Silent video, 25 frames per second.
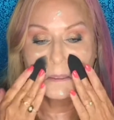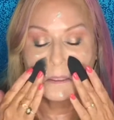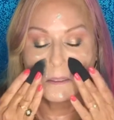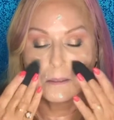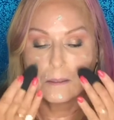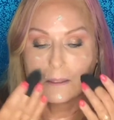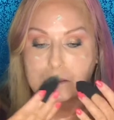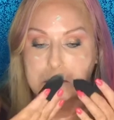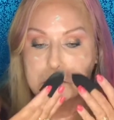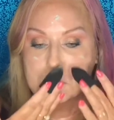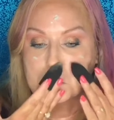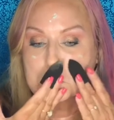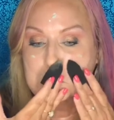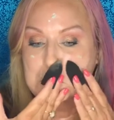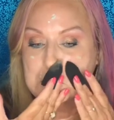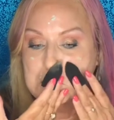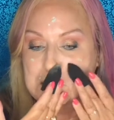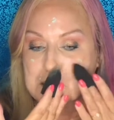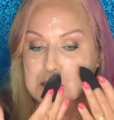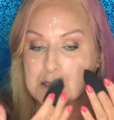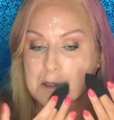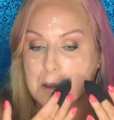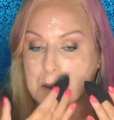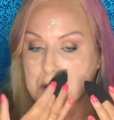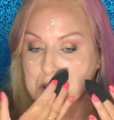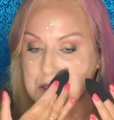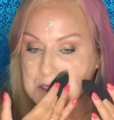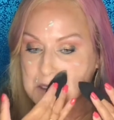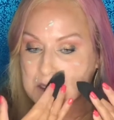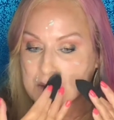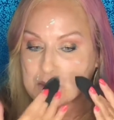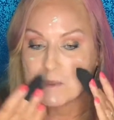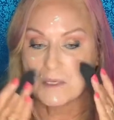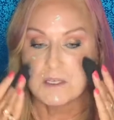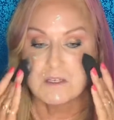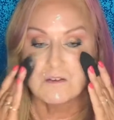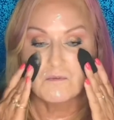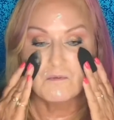this would just go so
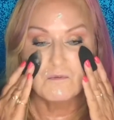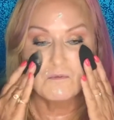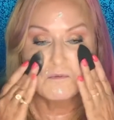much